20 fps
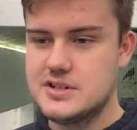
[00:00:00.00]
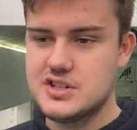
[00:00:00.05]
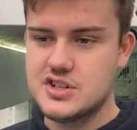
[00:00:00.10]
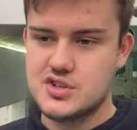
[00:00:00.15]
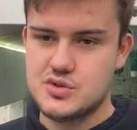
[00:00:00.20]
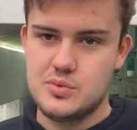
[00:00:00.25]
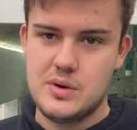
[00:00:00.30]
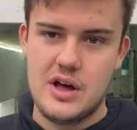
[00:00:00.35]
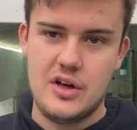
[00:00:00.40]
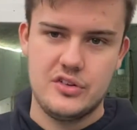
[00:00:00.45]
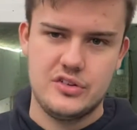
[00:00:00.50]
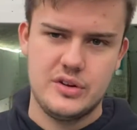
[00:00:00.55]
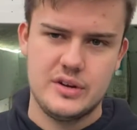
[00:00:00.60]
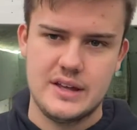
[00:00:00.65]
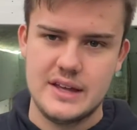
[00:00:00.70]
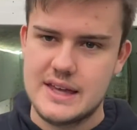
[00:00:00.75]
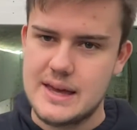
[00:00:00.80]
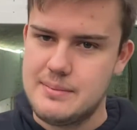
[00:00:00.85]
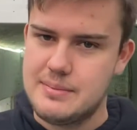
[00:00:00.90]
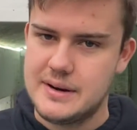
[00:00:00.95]
as well, so I
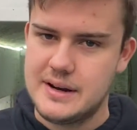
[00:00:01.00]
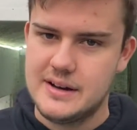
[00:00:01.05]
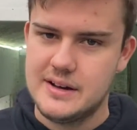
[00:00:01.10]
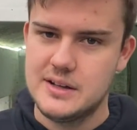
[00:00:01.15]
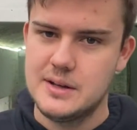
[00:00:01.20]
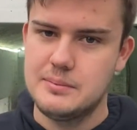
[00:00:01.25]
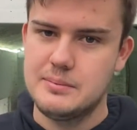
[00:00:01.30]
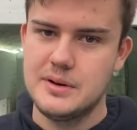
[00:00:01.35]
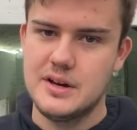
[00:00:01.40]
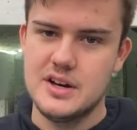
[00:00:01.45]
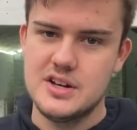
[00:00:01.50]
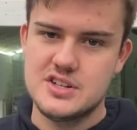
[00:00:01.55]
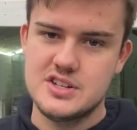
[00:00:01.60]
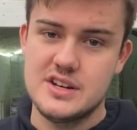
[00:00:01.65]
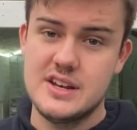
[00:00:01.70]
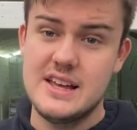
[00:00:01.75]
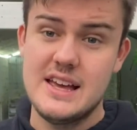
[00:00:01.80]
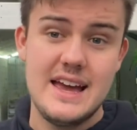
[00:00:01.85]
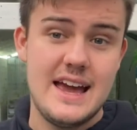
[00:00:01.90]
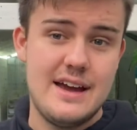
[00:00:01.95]
can keep an eye on the birds,
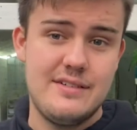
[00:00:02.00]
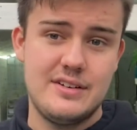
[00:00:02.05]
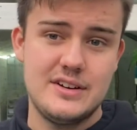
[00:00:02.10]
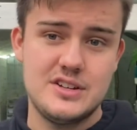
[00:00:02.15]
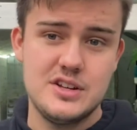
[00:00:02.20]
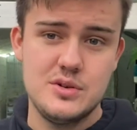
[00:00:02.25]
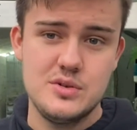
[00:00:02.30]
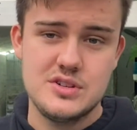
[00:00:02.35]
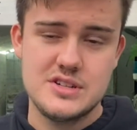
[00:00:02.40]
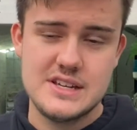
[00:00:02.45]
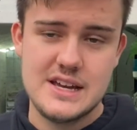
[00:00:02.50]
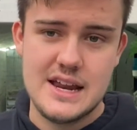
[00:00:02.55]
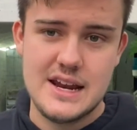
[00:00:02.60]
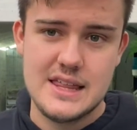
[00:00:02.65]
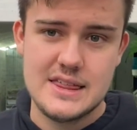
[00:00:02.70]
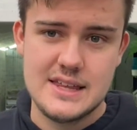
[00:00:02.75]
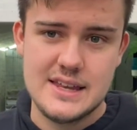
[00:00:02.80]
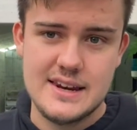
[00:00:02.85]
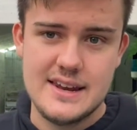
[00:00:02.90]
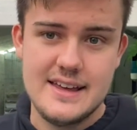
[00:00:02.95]
and if I do see
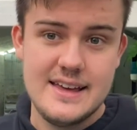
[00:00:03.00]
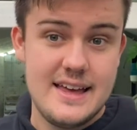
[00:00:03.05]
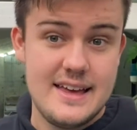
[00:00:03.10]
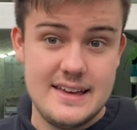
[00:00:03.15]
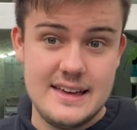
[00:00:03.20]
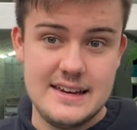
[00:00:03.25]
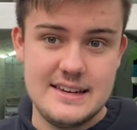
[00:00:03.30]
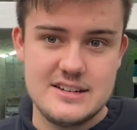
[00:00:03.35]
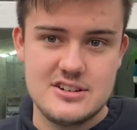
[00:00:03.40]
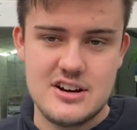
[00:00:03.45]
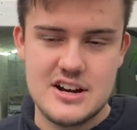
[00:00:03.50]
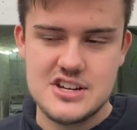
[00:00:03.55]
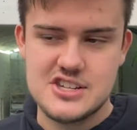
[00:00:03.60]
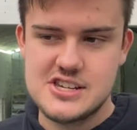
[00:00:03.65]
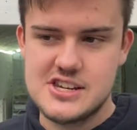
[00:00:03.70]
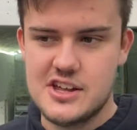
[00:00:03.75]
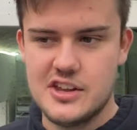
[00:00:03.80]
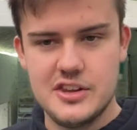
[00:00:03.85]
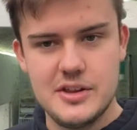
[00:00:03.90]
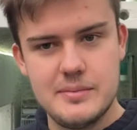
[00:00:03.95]
anything
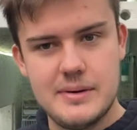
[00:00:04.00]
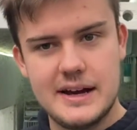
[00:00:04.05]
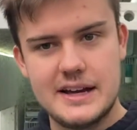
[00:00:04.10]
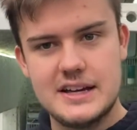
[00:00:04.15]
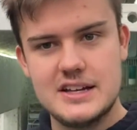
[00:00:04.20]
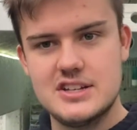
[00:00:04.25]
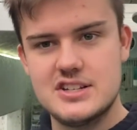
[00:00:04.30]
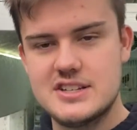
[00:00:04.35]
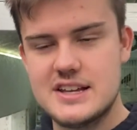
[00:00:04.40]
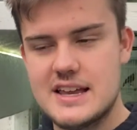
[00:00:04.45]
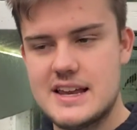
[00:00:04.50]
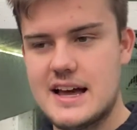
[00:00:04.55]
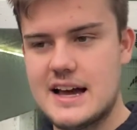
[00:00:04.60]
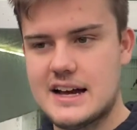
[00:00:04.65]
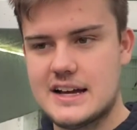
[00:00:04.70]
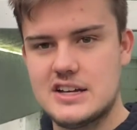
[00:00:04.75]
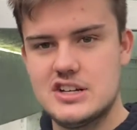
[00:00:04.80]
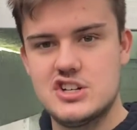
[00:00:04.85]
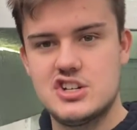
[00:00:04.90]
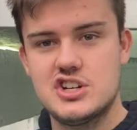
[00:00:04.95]
interested on them, I can
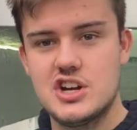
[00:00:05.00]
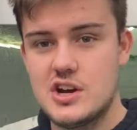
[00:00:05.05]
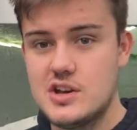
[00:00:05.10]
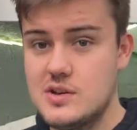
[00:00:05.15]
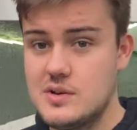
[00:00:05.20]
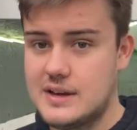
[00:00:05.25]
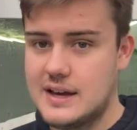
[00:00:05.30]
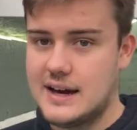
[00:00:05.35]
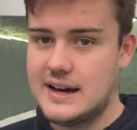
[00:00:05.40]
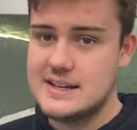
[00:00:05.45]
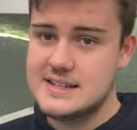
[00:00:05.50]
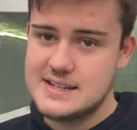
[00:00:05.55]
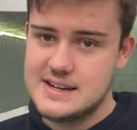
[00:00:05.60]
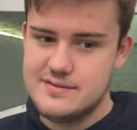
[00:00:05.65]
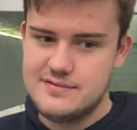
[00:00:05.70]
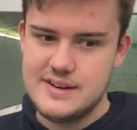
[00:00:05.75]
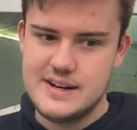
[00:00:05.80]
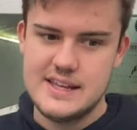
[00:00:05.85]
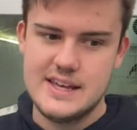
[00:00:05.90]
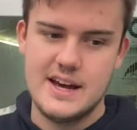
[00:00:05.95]
show you guys in a
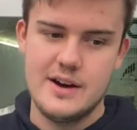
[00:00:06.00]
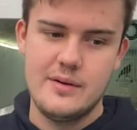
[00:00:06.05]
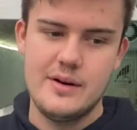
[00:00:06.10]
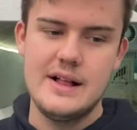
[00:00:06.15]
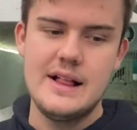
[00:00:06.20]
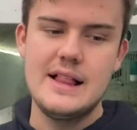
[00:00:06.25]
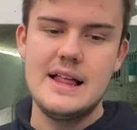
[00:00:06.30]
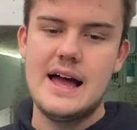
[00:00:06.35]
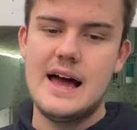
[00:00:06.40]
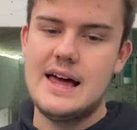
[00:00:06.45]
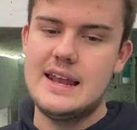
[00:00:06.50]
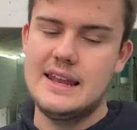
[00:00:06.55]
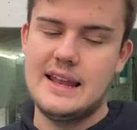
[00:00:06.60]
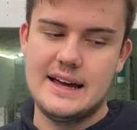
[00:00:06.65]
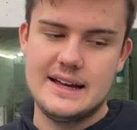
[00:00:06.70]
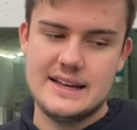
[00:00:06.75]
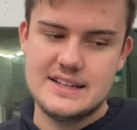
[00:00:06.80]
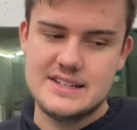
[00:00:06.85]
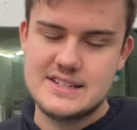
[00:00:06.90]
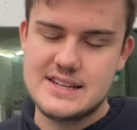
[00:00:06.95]
video. And
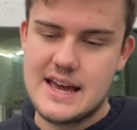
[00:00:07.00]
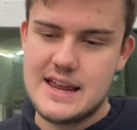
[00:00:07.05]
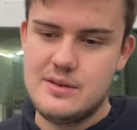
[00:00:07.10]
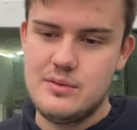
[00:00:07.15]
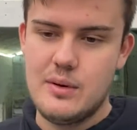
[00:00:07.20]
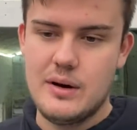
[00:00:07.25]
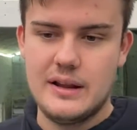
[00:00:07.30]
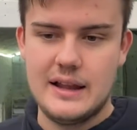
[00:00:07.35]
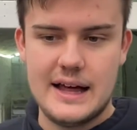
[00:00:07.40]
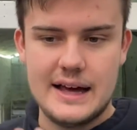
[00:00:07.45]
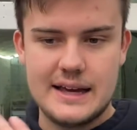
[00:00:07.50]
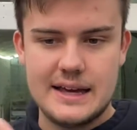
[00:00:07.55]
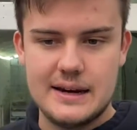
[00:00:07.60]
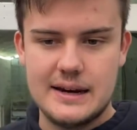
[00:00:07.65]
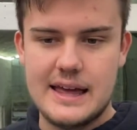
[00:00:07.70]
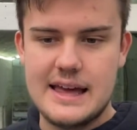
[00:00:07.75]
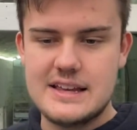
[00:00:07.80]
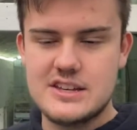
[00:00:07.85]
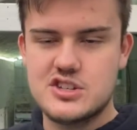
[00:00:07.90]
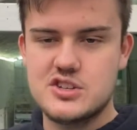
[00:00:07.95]
like I said, well,
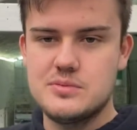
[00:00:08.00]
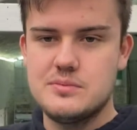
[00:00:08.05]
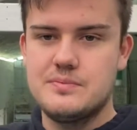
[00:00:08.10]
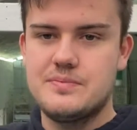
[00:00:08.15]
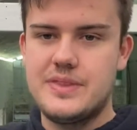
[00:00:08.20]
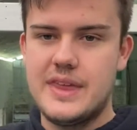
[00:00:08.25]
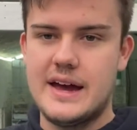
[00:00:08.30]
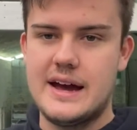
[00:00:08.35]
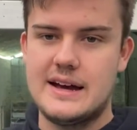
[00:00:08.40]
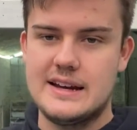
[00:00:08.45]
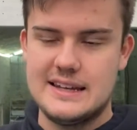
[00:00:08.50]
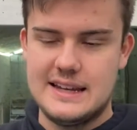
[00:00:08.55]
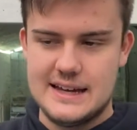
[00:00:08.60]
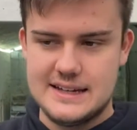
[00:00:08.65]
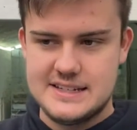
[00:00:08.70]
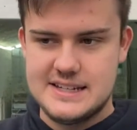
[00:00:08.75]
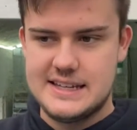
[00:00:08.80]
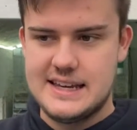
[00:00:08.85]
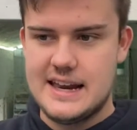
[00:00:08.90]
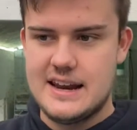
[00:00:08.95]
I'd
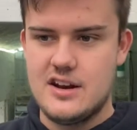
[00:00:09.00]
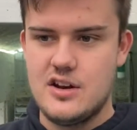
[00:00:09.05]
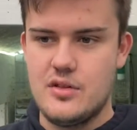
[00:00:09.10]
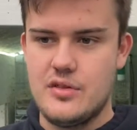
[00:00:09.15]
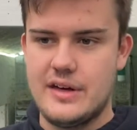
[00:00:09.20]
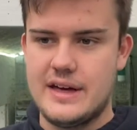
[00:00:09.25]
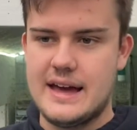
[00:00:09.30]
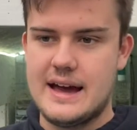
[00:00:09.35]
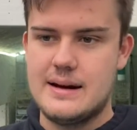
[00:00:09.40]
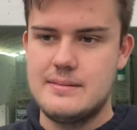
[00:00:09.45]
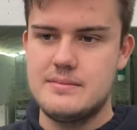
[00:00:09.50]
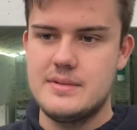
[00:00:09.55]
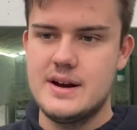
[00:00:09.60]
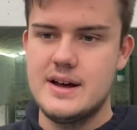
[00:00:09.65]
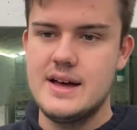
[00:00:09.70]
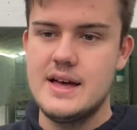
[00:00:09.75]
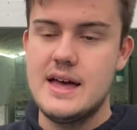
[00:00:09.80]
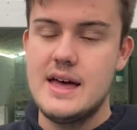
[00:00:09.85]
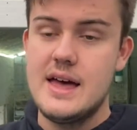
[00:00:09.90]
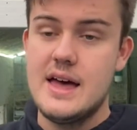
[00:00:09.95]
like to get another camera
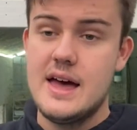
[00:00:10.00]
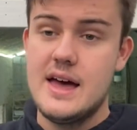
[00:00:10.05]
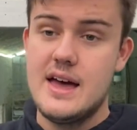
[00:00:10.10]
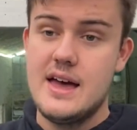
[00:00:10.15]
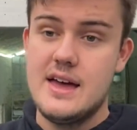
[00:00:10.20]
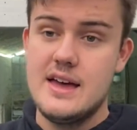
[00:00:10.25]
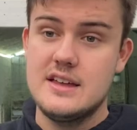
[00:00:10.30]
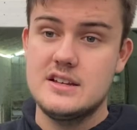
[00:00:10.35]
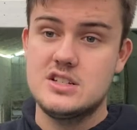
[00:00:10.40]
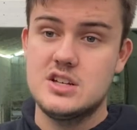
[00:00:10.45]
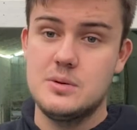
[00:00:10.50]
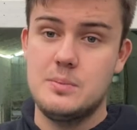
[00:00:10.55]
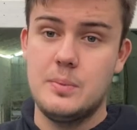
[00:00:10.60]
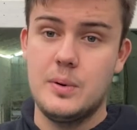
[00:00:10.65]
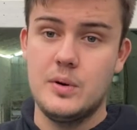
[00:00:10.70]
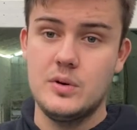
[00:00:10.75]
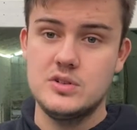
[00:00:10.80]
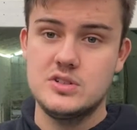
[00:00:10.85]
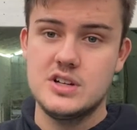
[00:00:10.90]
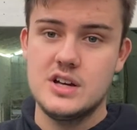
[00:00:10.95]
to
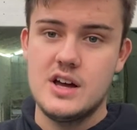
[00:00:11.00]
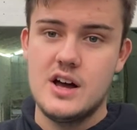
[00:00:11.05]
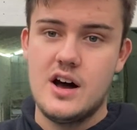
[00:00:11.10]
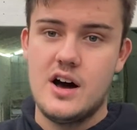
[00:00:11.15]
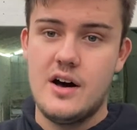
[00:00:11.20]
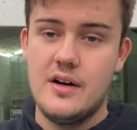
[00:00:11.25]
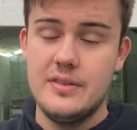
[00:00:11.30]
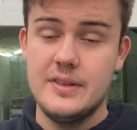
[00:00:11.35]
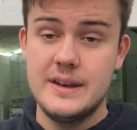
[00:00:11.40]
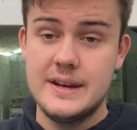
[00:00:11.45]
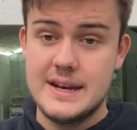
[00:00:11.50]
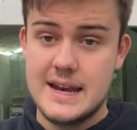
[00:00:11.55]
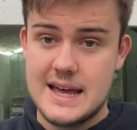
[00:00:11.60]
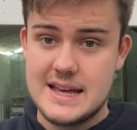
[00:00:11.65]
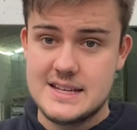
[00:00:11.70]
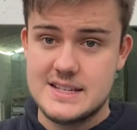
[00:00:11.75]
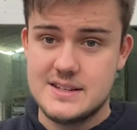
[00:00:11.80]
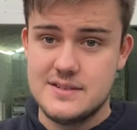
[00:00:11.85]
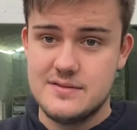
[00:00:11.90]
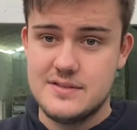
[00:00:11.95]
put on the
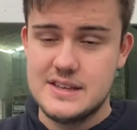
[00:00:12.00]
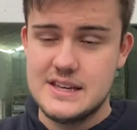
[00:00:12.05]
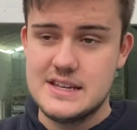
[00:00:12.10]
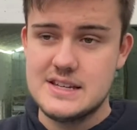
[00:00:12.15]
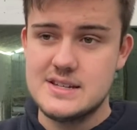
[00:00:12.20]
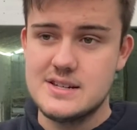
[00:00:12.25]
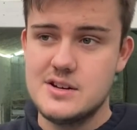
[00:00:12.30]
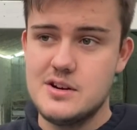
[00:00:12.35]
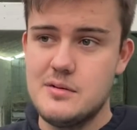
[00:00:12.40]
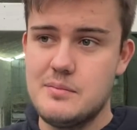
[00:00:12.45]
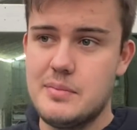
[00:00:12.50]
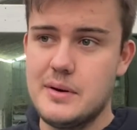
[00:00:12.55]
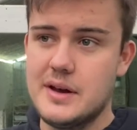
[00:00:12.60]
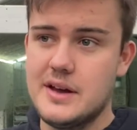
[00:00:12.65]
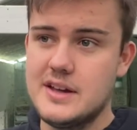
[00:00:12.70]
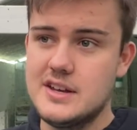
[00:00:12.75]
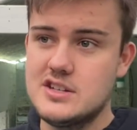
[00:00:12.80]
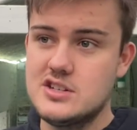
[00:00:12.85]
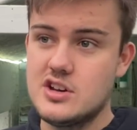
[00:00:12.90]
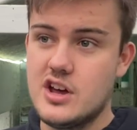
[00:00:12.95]
nest of these new
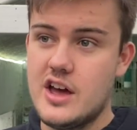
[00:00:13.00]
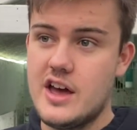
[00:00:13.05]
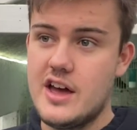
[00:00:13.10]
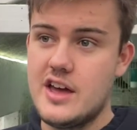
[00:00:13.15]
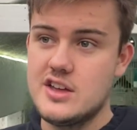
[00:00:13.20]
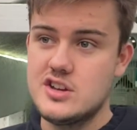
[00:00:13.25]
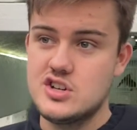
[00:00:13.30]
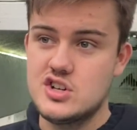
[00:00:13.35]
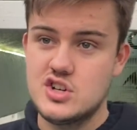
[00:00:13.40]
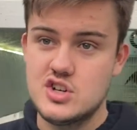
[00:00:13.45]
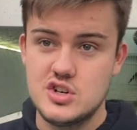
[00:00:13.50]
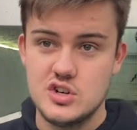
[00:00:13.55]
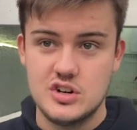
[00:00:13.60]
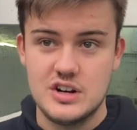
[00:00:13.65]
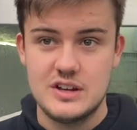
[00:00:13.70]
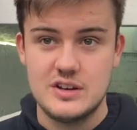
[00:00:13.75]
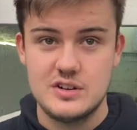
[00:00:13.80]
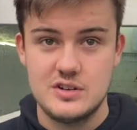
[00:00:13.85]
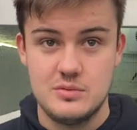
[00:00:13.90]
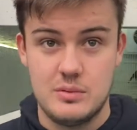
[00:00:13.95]
birds,
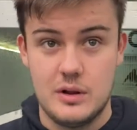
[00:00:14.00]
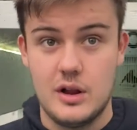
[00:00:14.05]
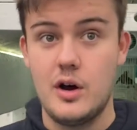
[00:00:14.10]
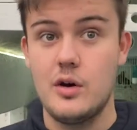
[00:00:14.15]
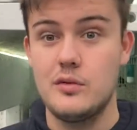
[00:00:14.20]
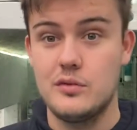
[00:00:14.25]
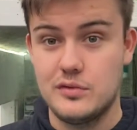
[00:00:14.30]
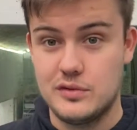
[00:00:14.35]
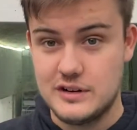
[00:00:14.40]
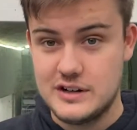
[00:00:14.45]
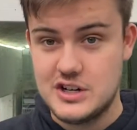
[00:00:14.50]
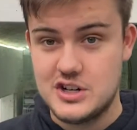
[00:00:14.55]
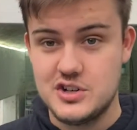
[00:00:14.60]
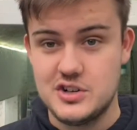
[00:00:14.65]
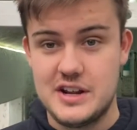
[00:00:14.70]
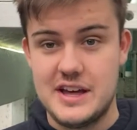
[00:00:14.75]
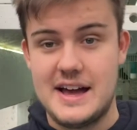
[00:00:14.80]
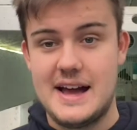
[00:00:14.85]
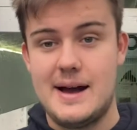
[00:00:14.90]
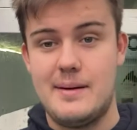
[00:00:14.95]
hopefully
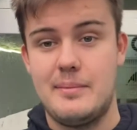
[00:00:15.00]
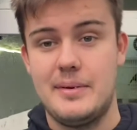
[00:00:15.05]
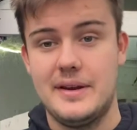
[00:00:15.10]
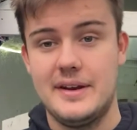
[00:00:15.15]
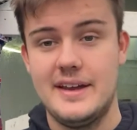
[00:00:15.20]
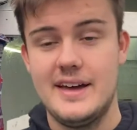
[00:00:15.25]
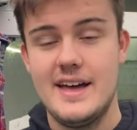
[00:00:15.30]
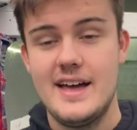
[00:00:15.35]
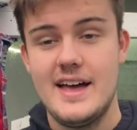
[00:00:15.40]
should it happen